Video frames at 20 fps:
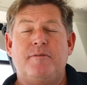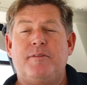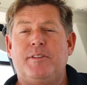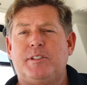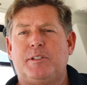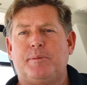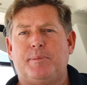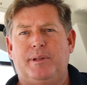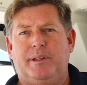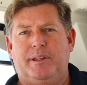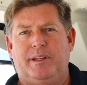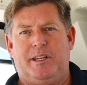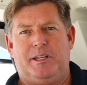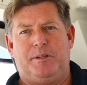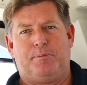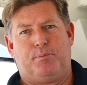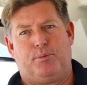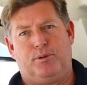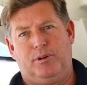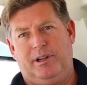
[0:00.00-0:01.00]
Visibility
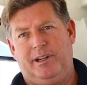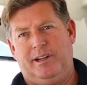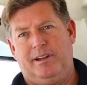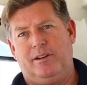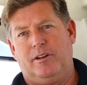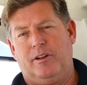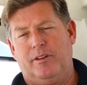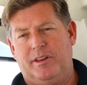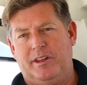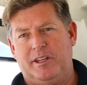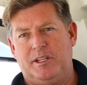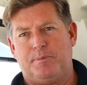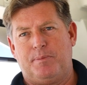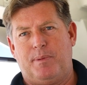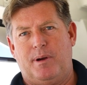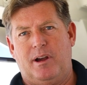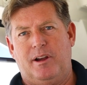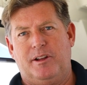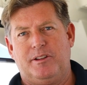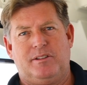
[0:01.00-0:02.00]
is brilliant on these
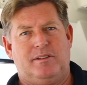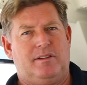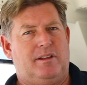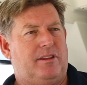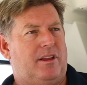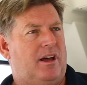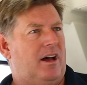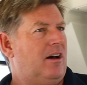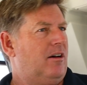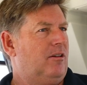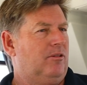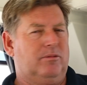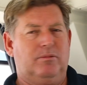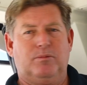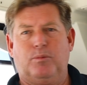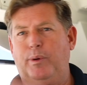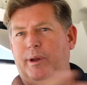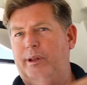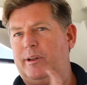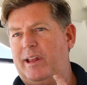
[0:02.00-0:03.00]
boats. The whole
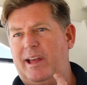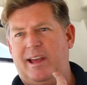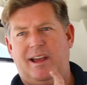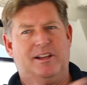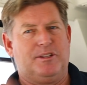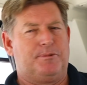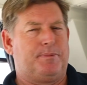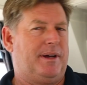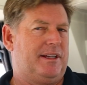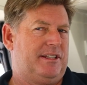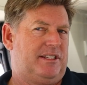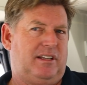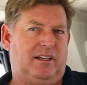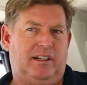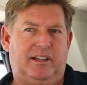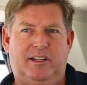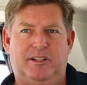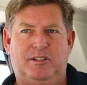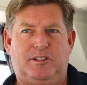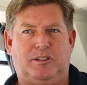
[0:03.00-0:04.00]
wheelhouse
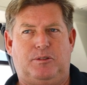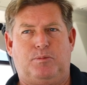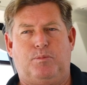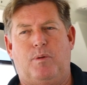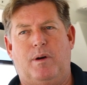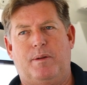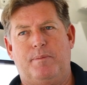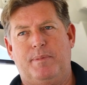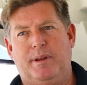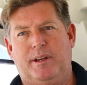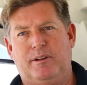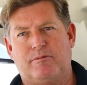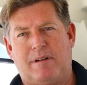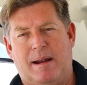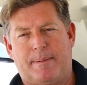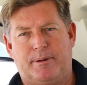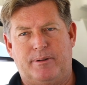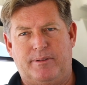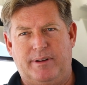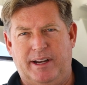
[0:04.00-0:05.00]
basically is just one big
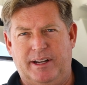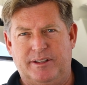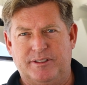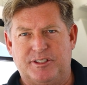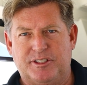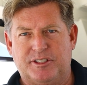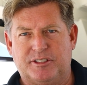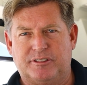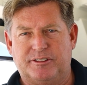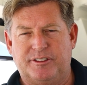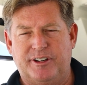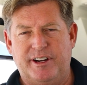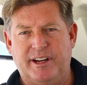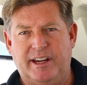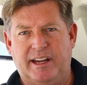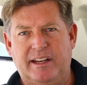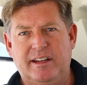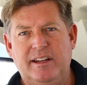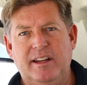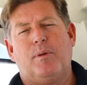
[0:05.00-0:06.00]
wraparound
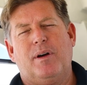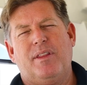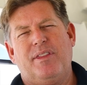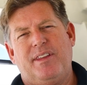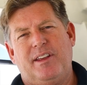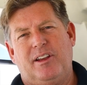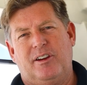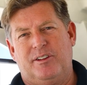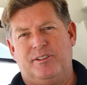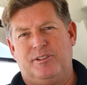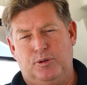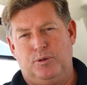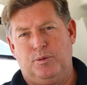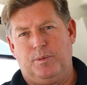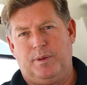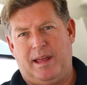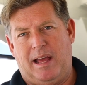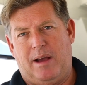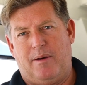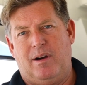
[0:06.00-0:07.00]
screen. One thing I do
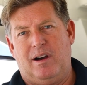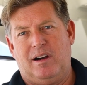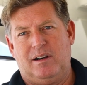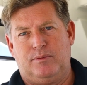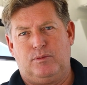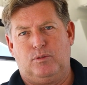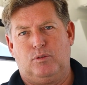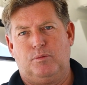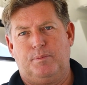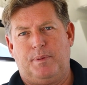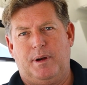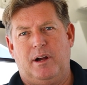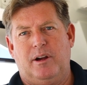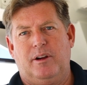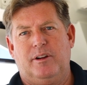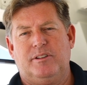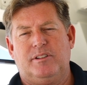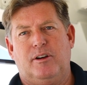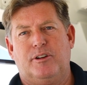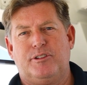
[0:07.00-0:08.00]
with our Arvor
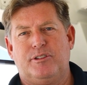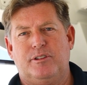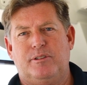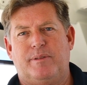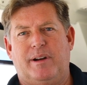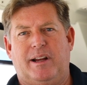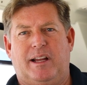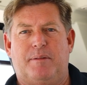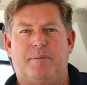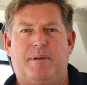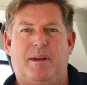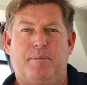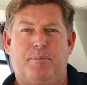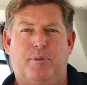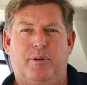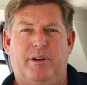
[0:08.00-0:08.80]
boat, I do recommend